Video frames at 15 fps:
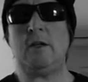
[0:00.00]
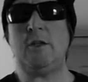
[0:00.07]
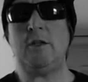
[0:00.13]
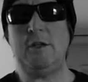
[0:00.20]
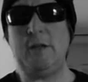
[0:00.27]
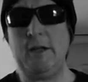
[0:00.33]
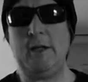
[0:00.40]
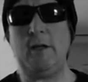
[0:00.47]

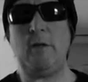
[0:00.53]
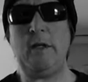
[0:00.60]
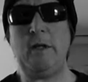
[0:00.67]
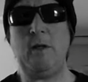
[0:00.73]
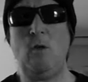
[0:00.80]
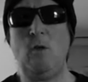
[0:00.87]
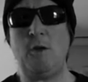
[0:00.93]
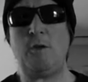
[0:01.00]

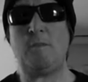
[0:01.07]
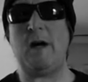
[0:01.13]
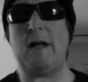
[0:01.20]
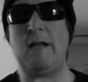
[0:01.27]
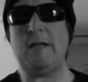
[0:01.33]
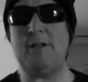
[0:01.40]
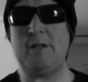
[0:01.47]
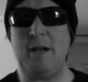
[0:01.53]
continuing with
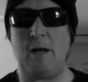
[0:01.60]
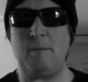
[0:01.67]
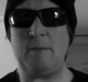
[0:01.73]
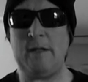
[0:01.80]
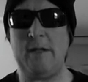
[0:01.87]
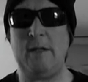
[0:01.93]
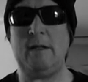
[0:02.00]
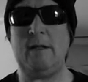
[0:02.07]
my
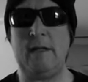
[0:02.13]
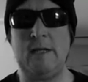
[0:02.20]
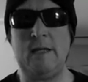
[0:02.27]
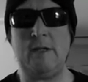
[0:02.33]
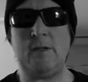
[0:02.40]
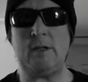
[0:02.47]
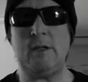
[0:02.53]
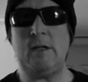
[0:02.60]
top 10
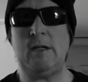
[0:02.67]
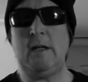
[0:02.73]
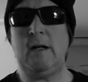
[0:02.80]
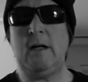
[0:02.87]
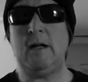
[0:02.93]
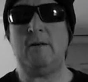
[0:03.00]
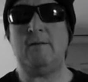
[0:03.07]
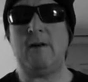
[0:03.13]
list
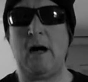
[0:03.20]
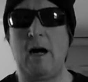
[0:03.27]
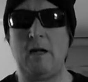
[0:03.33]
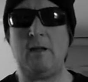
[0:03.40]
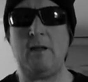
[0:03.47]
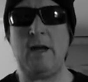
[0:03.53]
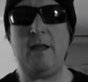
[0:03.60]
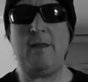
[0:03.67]
of
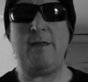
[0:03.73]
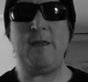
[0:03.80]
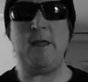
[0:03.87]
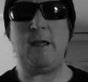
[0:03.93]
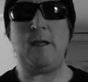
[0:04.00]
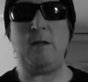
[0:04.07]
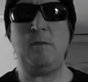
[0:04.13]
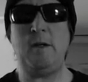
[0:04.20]

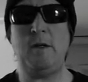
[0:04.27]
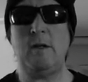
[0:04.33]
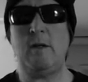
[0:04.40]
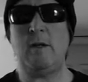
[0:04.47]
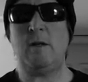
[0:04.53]
holiday-themed